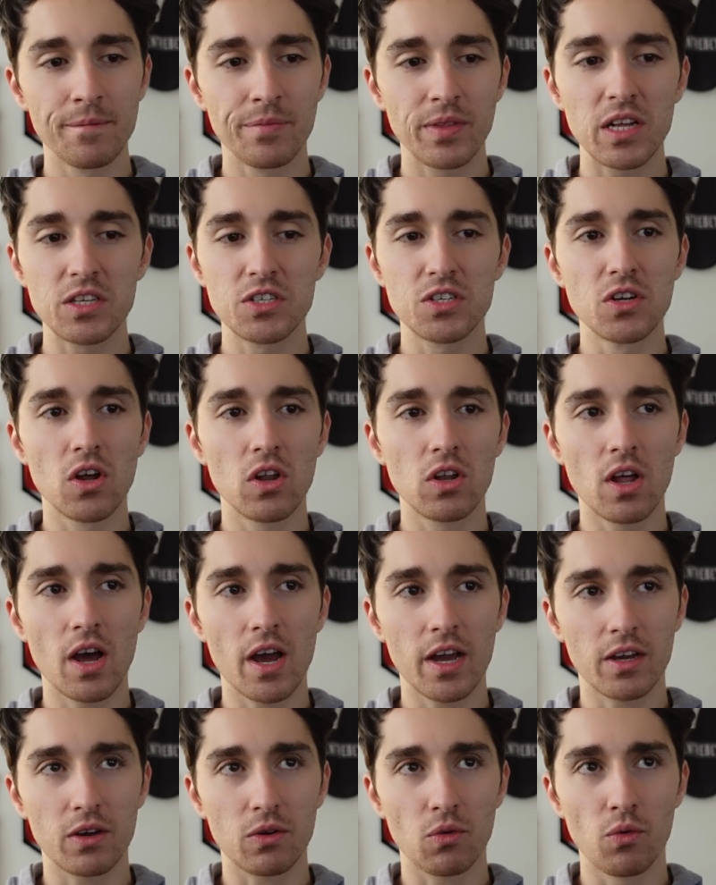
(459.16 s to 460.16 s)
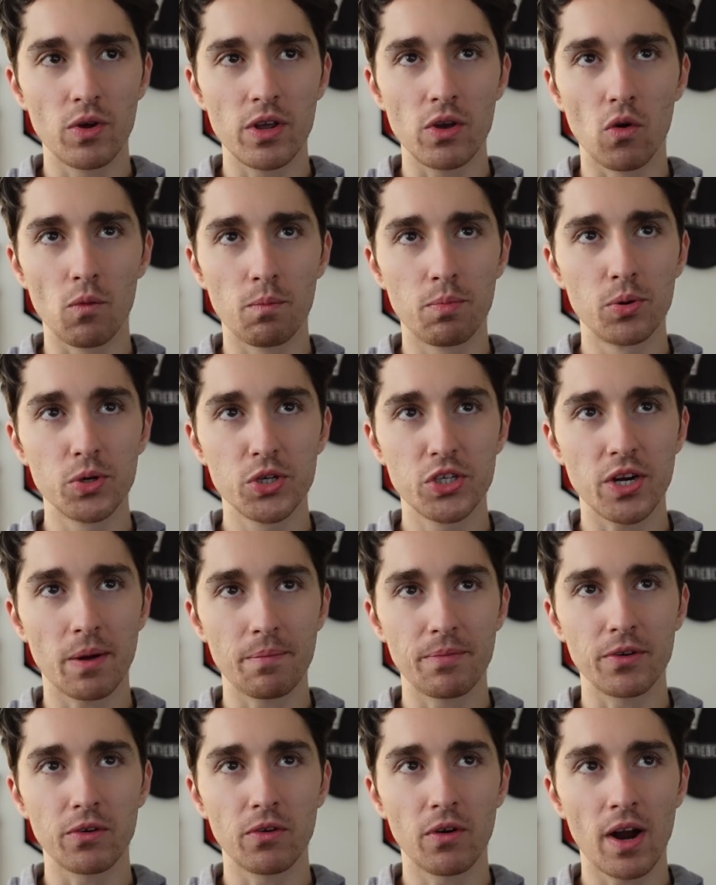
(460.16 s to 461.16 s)
It's not like we all pushed
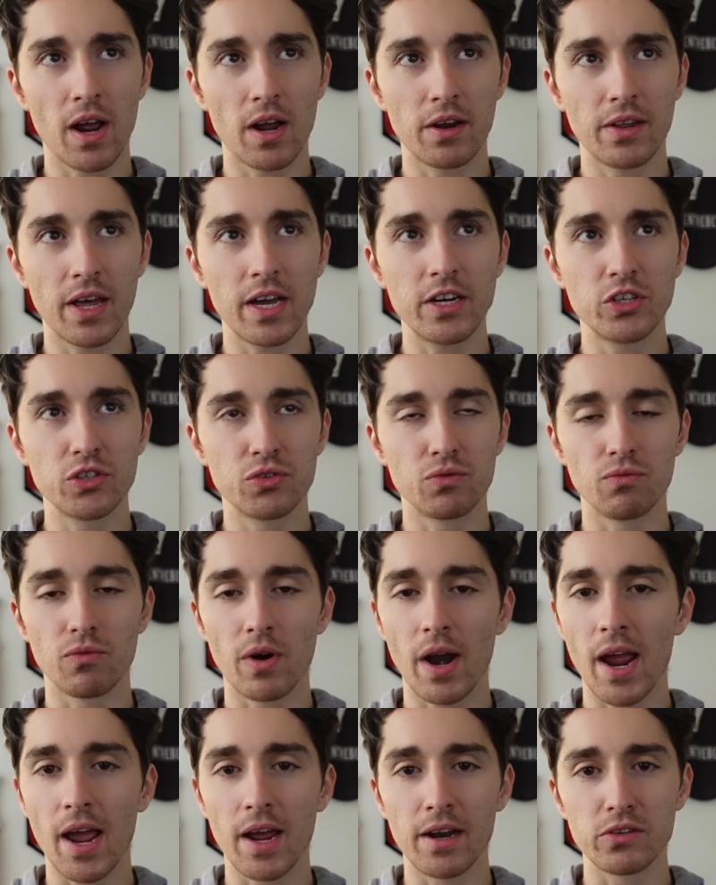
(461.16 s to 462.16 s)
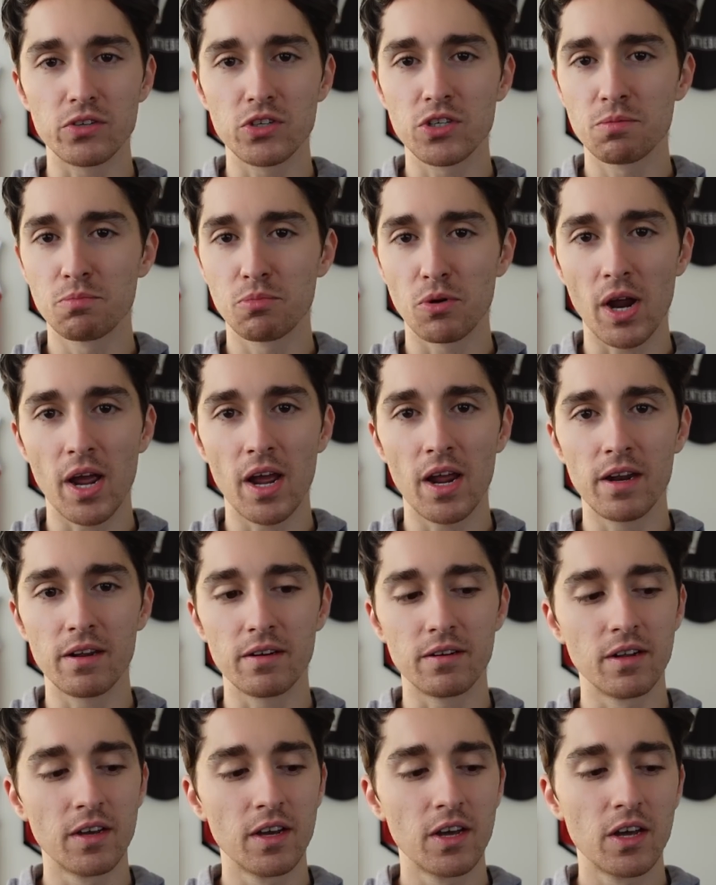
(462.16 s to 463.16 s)
up the ground. They just ran and spread,
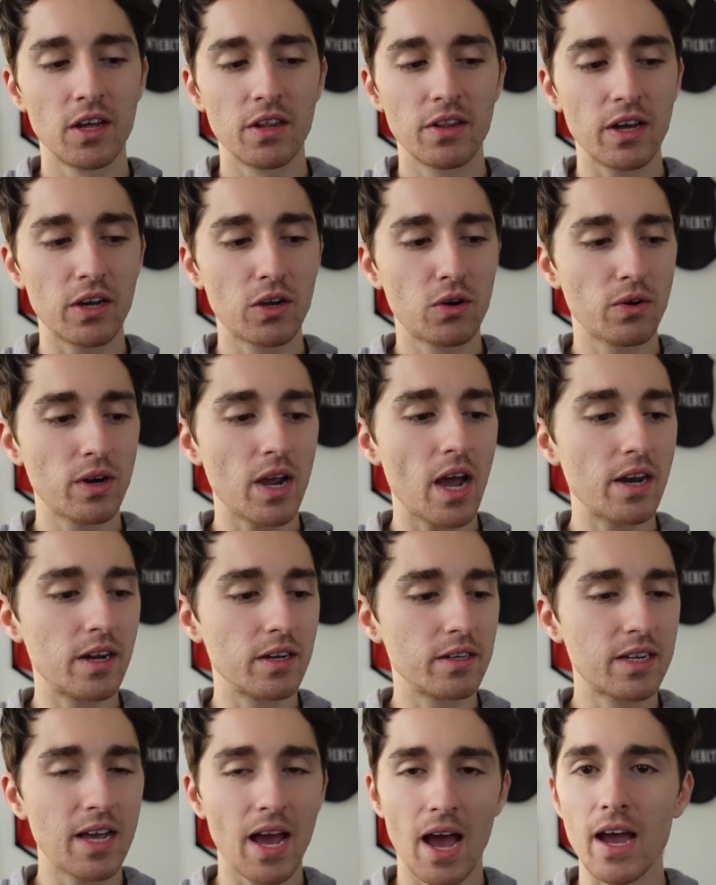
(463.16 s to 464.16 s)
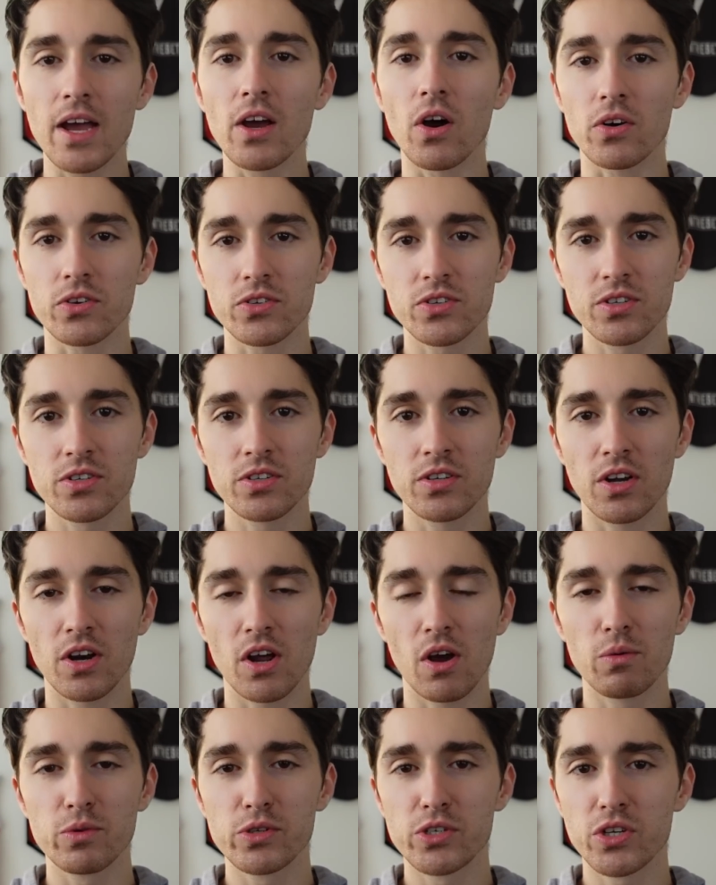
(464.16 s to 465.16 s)
and they created chaos.
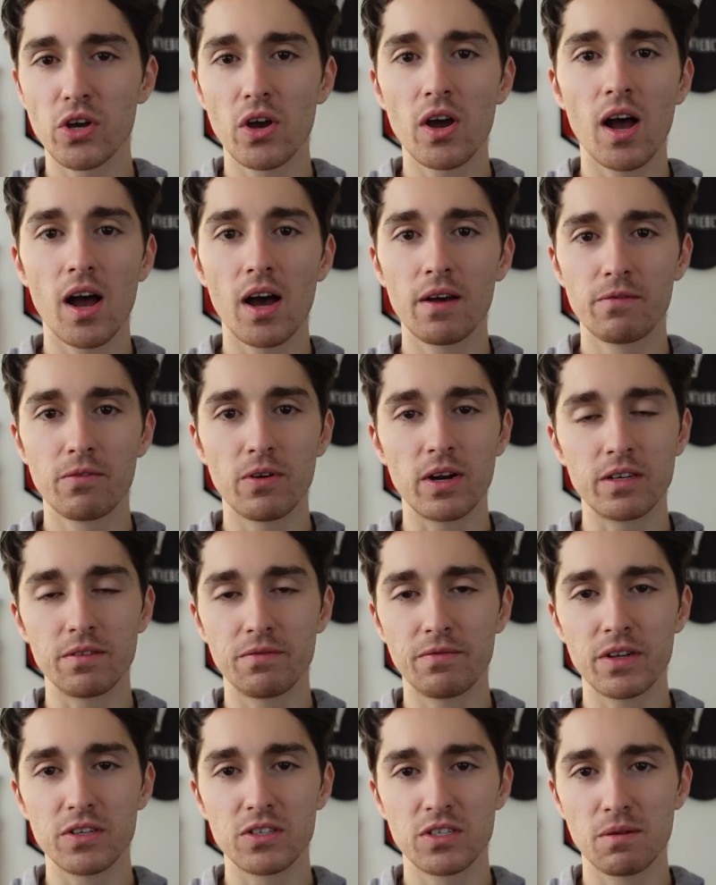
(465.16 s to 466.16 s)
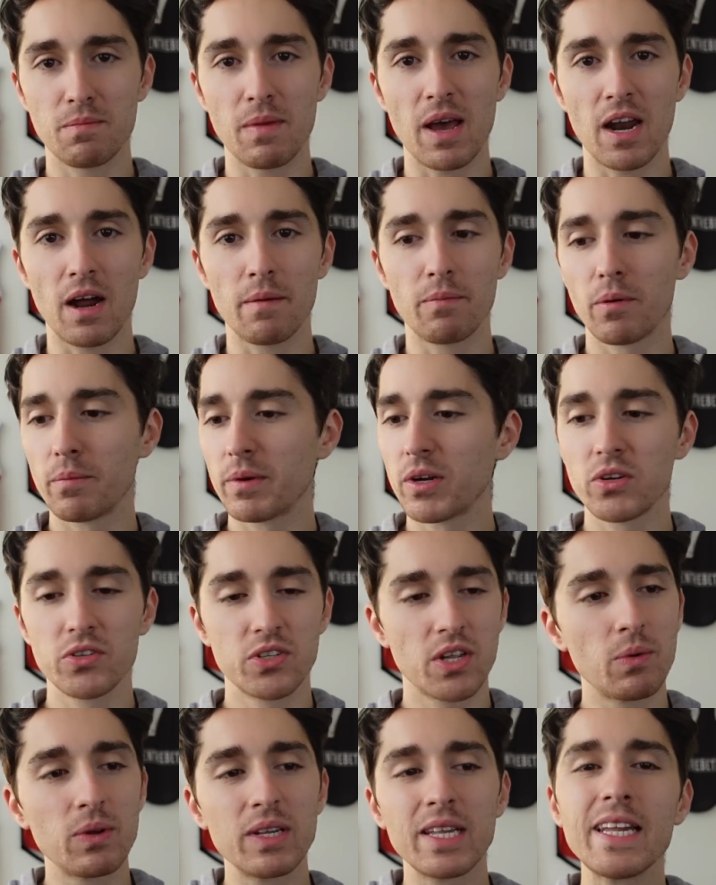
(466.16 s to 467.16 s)
It was so hard for our defence to man up on because
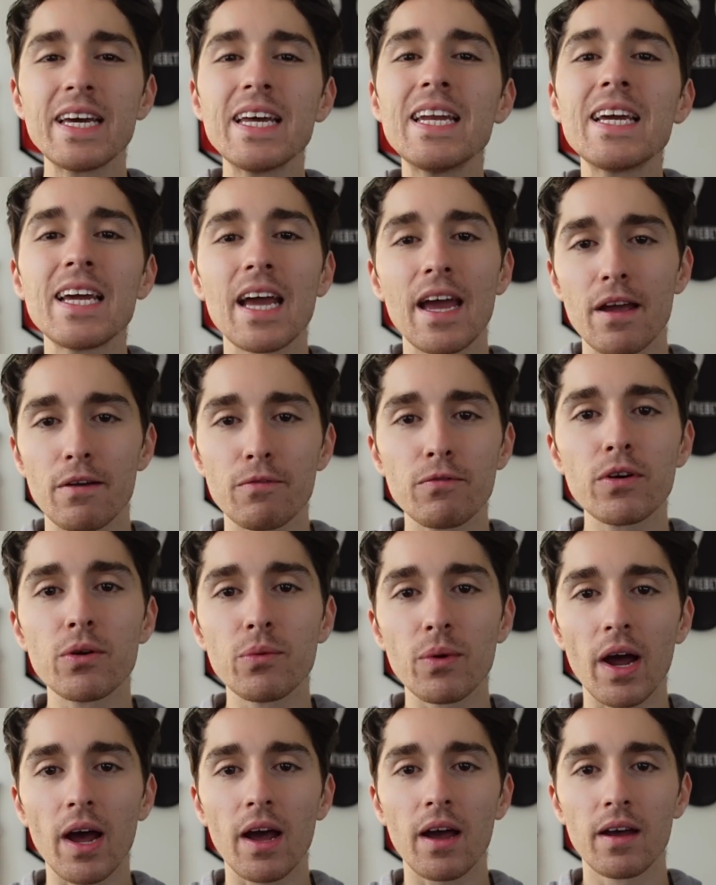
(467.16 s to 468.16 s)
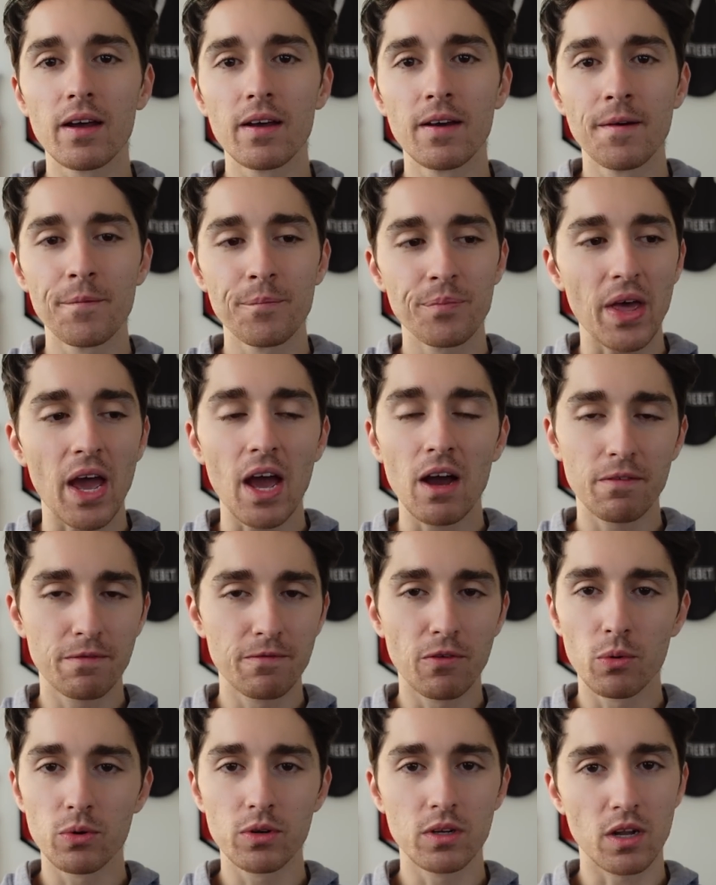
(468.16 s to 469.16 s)
they were leading everywhere. Our
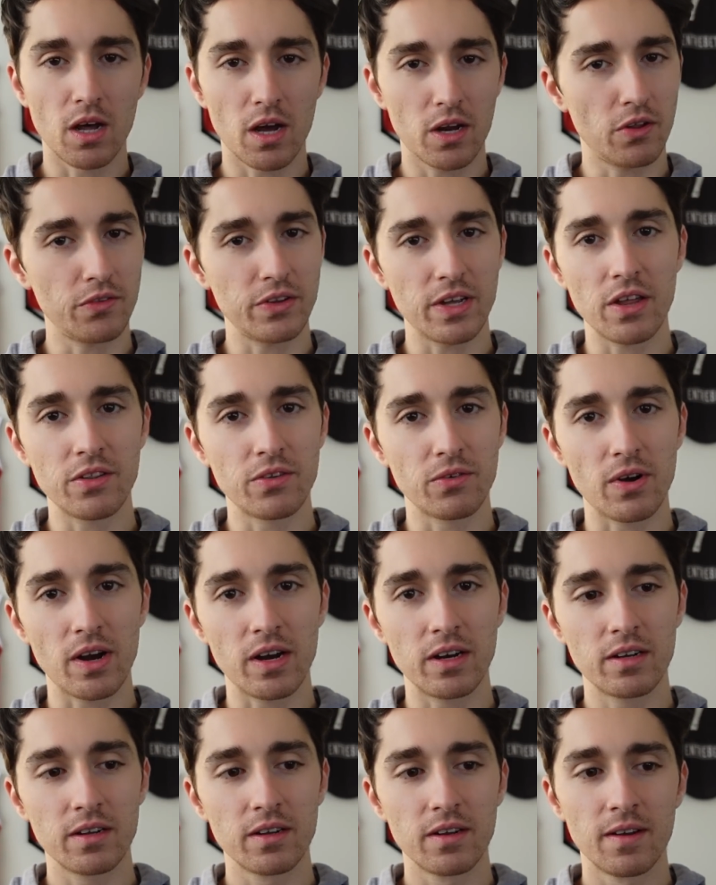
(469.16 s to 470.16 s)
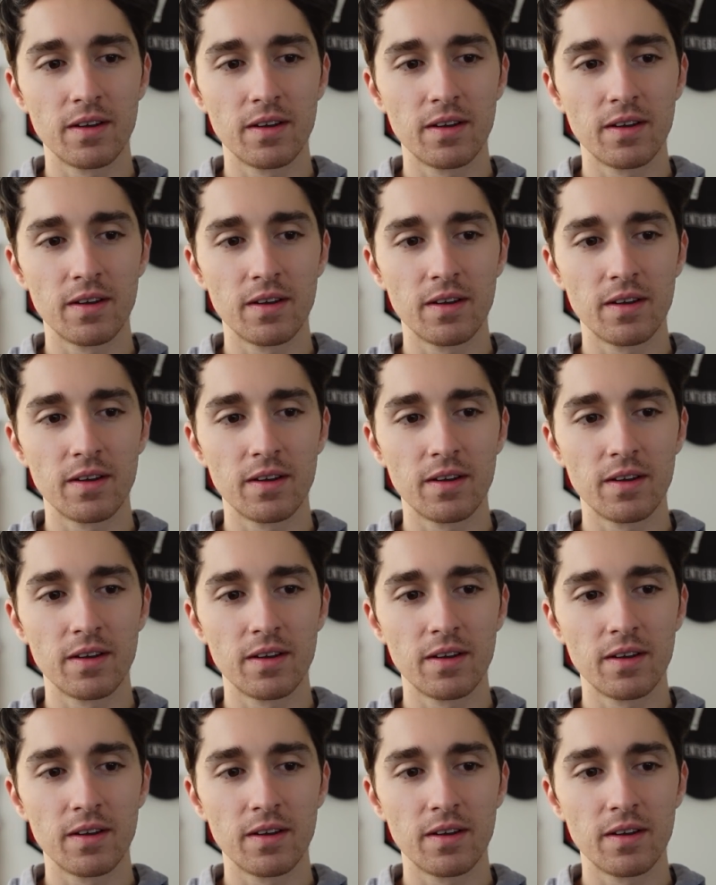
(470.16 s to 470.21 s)
forward line on the other end